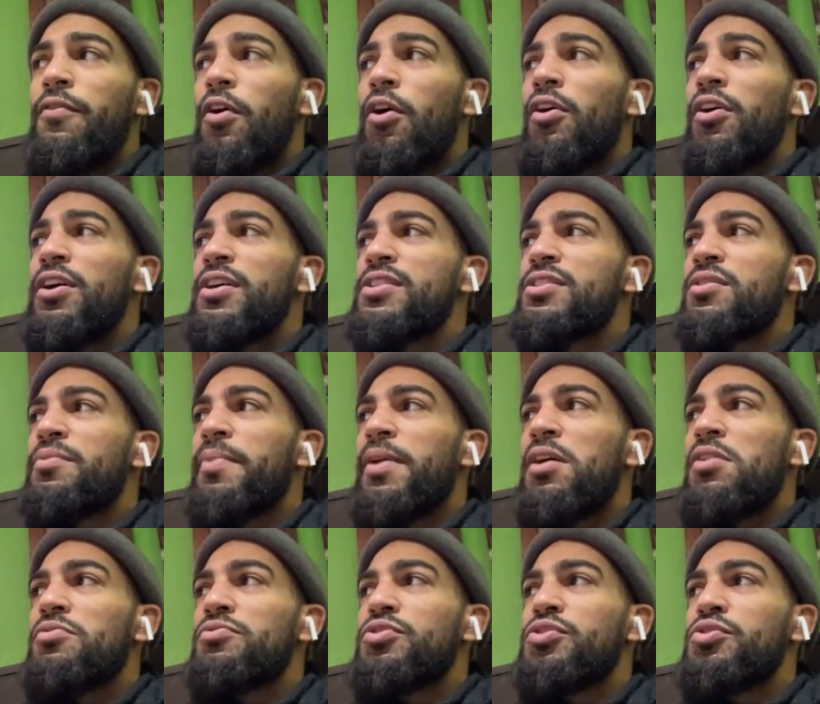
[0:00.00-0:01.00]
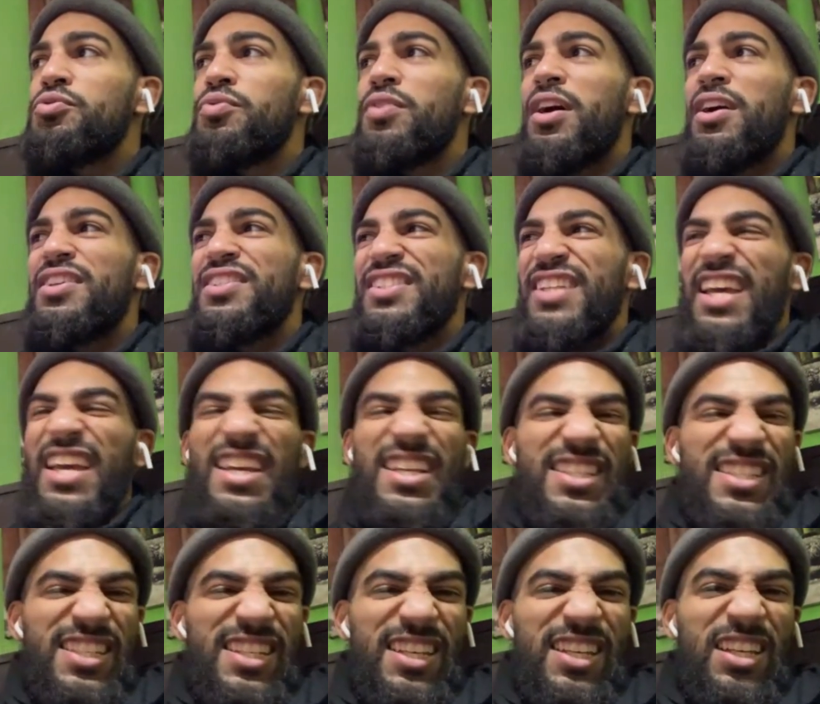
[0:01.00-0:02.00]
far as about
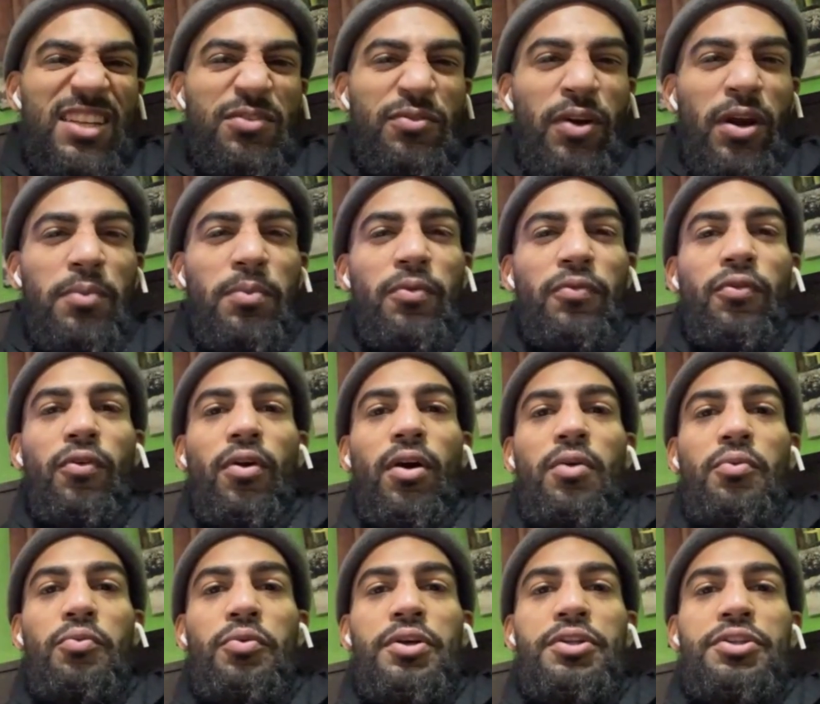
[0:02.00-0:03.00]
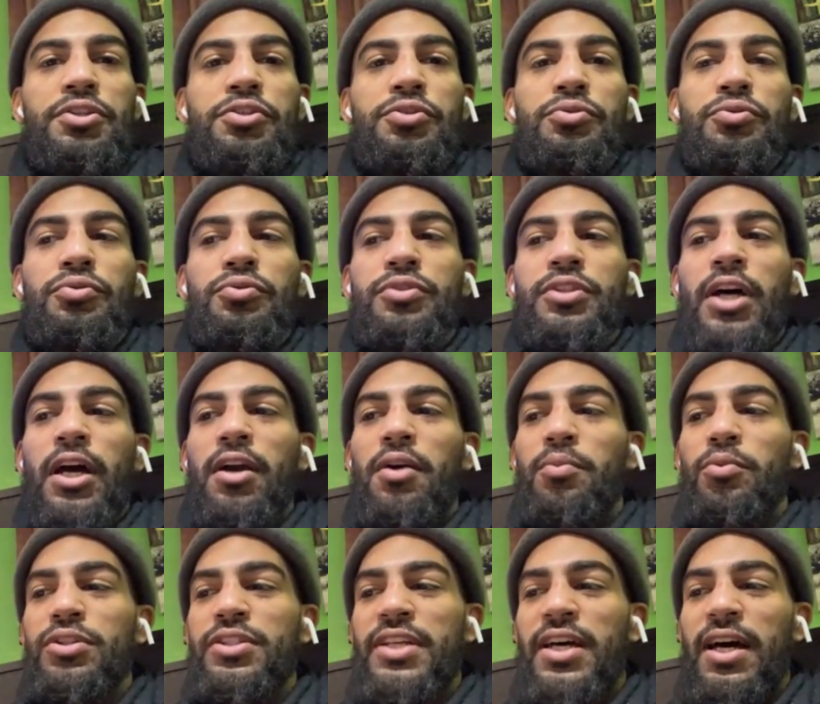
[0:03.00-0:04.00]
2018, right before I went to
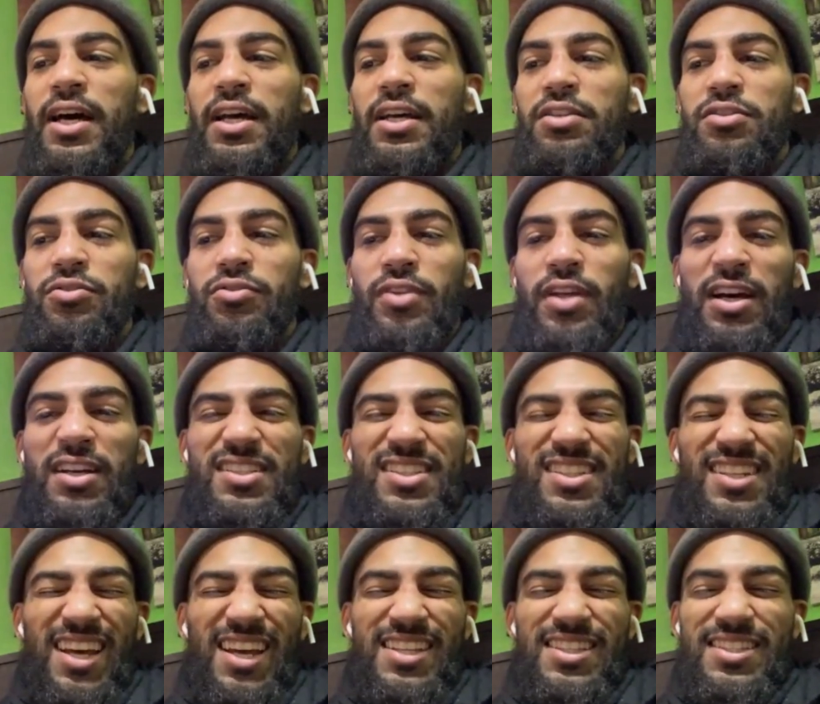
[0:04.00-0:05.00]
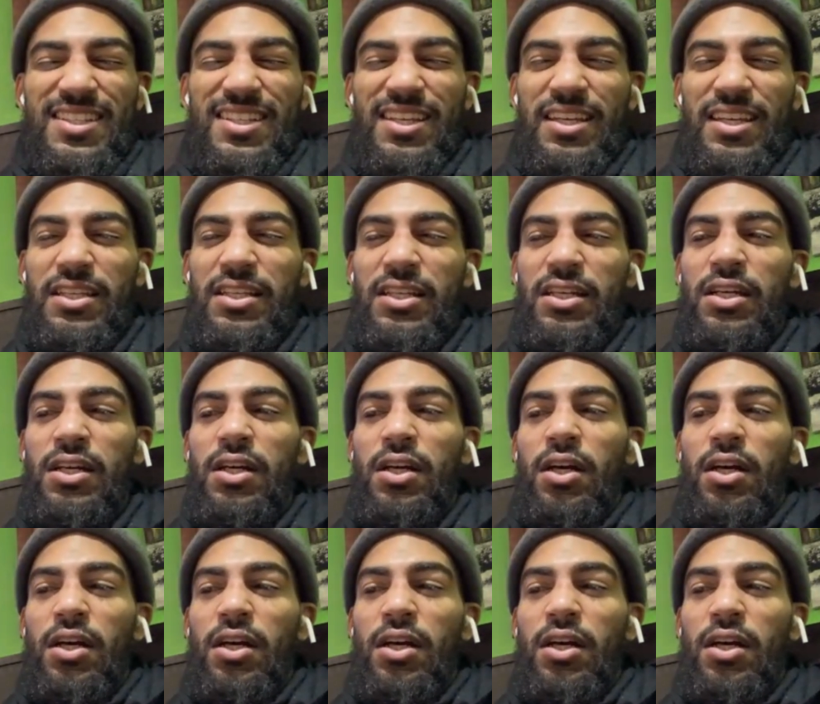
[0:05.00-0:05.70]
Tiger Muay Thai in 2019.